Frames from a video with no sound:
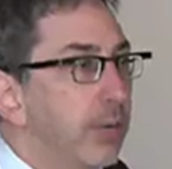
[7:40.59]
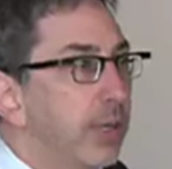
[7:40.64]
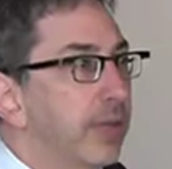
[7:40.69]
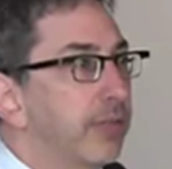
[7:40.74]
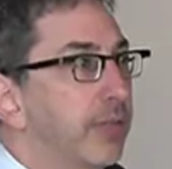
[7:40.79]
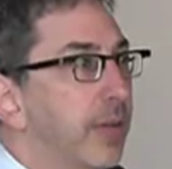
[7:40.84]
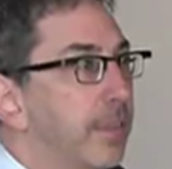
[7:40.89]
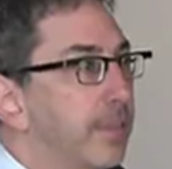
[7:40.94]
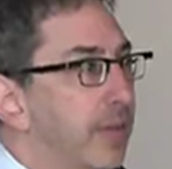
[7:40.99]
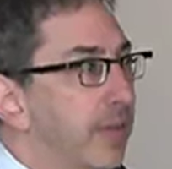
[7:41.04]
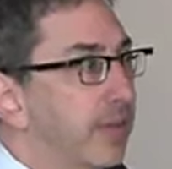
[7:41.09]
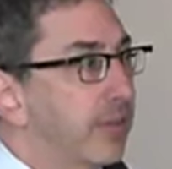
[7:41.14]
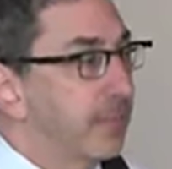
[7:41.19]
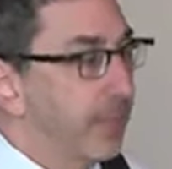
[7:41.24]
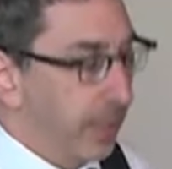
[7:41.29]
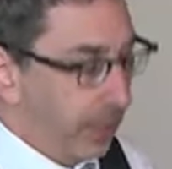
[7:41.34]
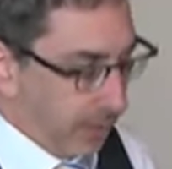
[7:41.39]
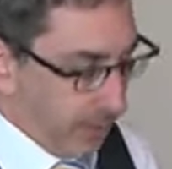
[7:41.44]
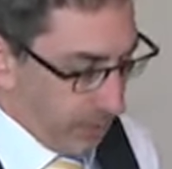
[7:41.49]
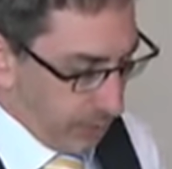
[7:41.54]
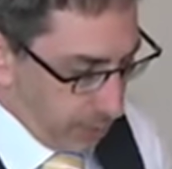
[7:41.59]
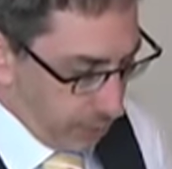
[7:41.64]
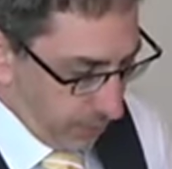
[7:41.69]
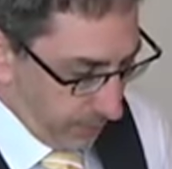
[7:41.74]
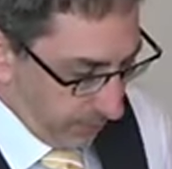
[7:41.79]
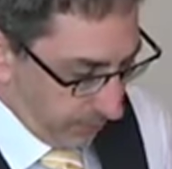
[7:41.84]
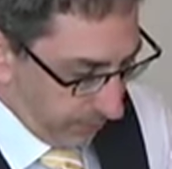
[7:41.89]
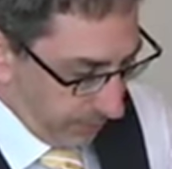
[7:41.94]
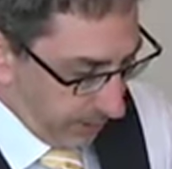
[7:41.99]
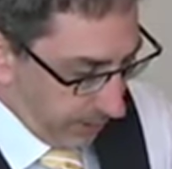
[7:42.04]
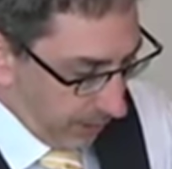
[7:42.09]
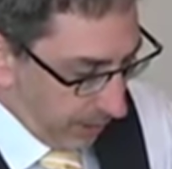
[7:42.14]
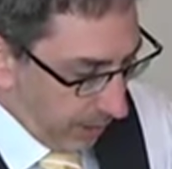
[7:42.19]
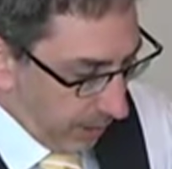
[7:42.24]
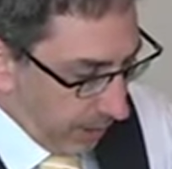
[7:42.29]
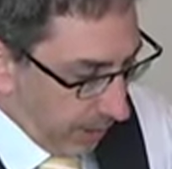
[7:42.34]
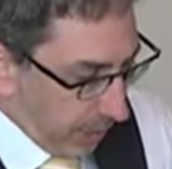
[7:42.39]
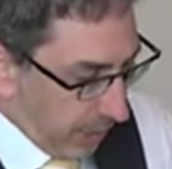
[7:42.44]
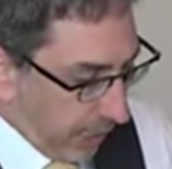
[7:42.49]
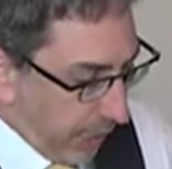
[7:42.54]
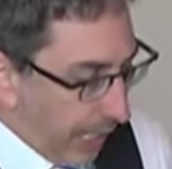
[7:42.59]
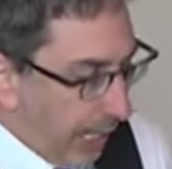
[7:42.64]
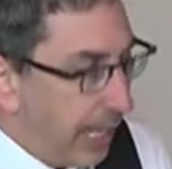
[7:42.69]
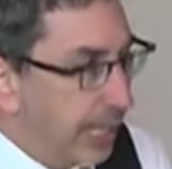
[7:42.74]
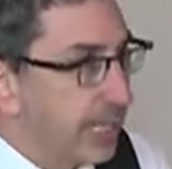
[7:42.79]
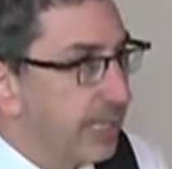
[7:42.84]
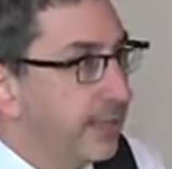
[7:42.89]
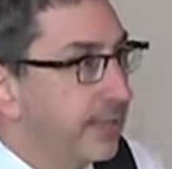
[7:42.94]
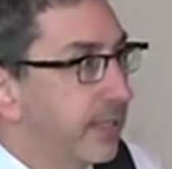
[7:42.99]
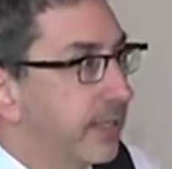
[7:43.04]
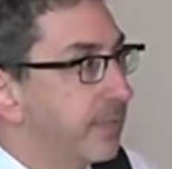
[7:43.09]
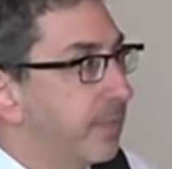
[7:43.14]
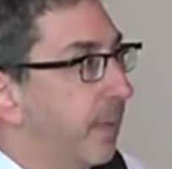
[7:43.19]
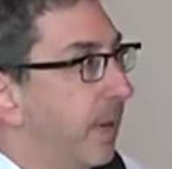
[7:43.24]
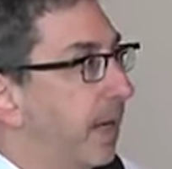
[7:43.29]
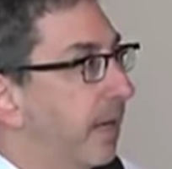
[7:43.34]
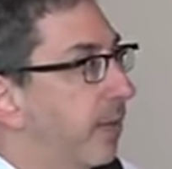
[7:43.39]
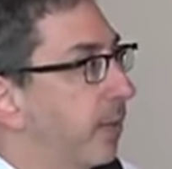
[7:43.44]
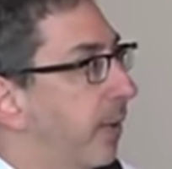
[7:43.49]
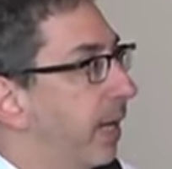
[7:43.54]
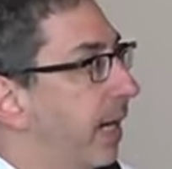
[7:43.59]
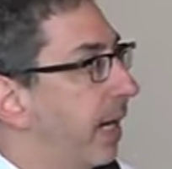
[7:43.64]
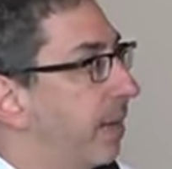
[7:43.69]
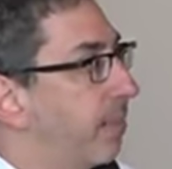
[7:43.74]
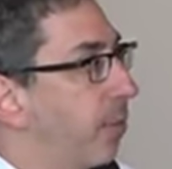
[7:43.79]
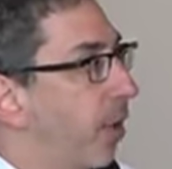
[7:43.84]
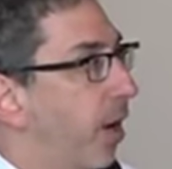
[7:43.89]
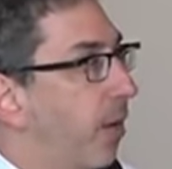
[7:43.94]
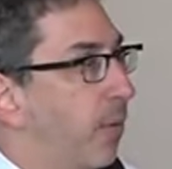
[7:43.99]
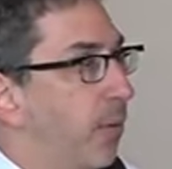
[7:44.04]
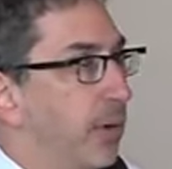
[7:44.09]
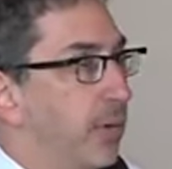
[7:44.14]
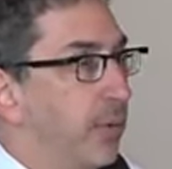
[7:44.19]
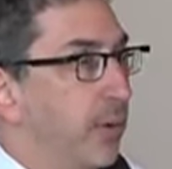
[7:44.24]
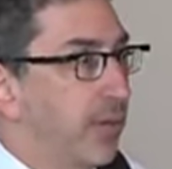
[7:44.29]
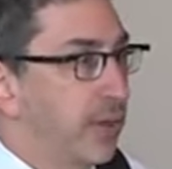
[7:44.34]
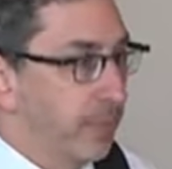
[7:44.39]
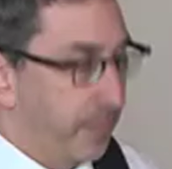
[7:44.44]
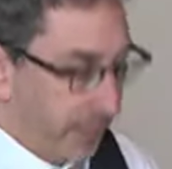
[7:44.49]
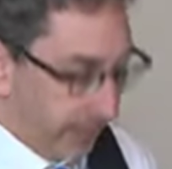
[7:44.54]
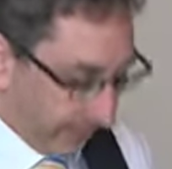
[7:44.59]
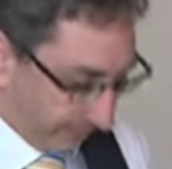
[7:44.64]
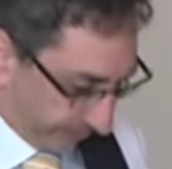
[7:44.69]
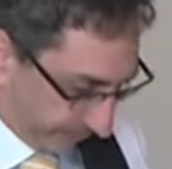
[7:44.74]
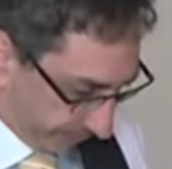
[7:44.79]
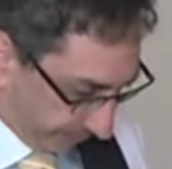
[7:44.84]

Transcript: to accept this marriage." And he says, "By the way, I brought one with me."